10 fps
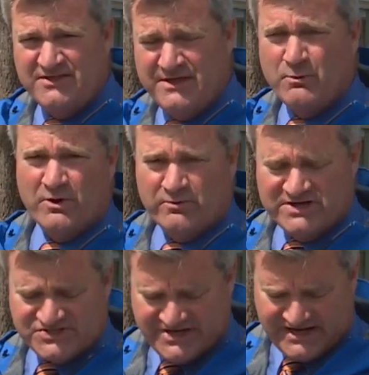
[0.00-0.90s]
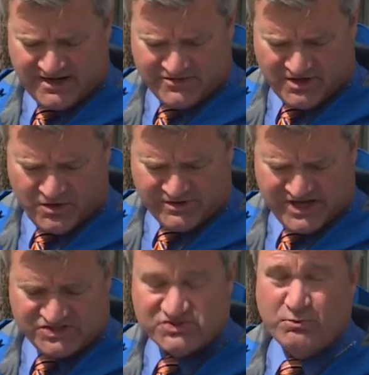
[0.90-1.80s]
They were arrested at other
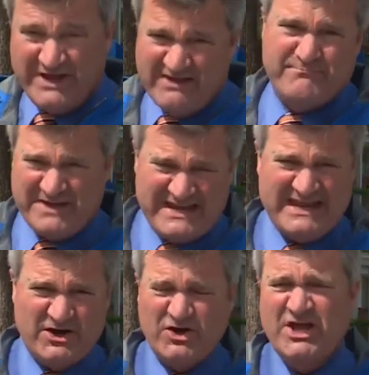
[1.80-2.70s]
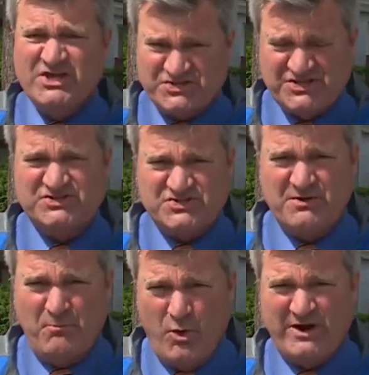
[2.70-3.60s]
locations. We have been here since
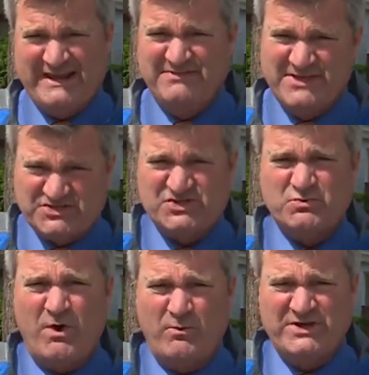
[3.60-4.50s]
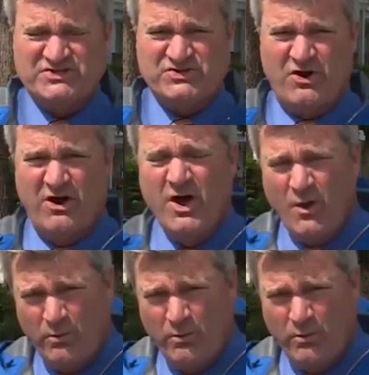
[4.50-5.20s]
the morning. This is what we saw.